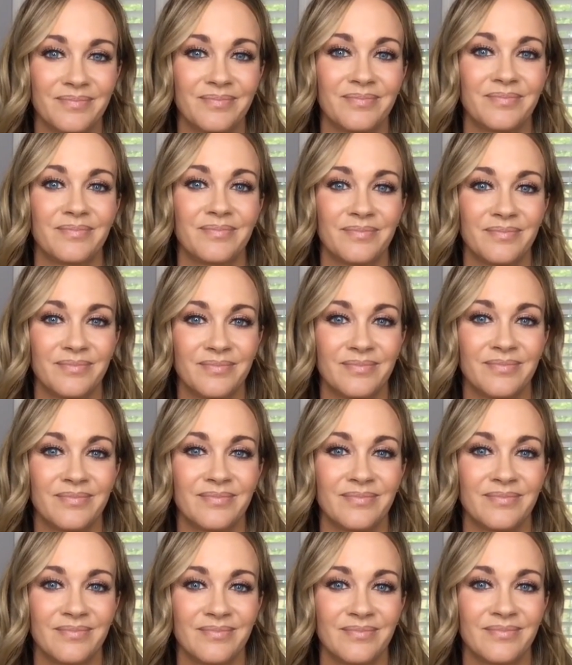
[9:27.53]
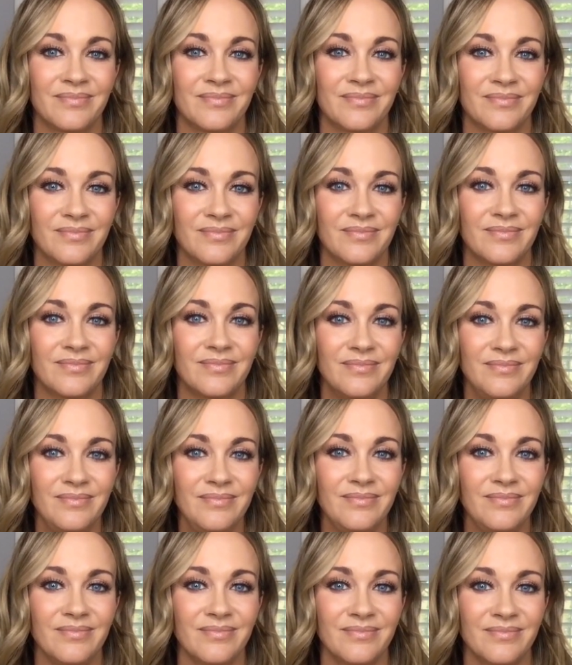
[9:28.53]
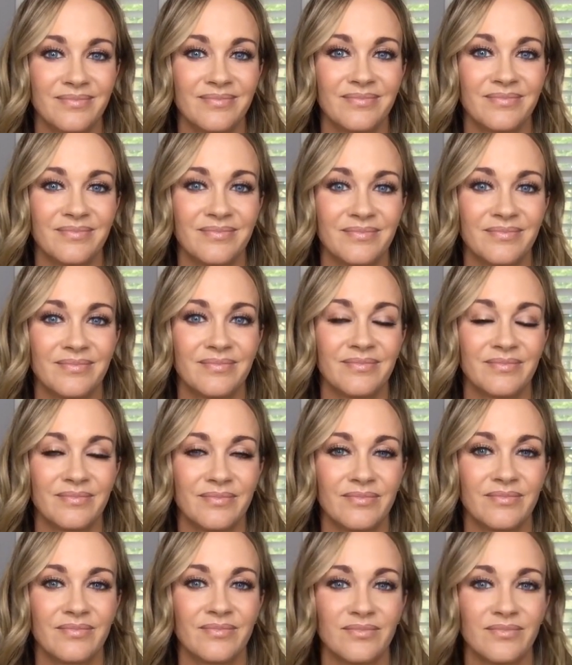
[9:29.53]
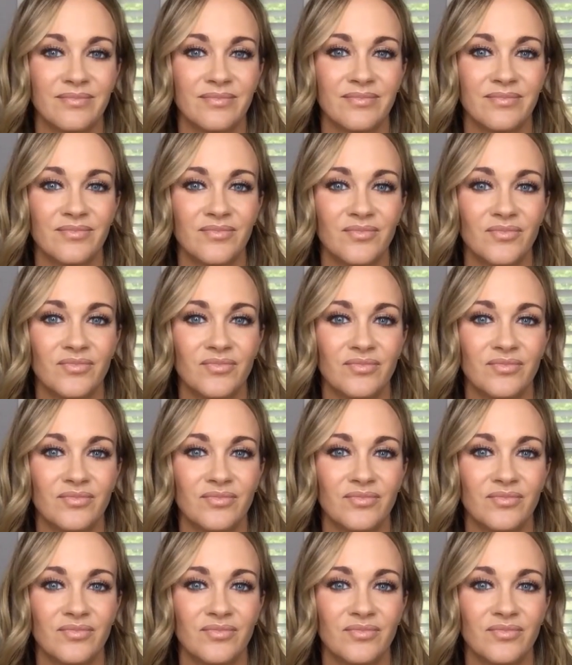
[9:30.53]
(not speaking)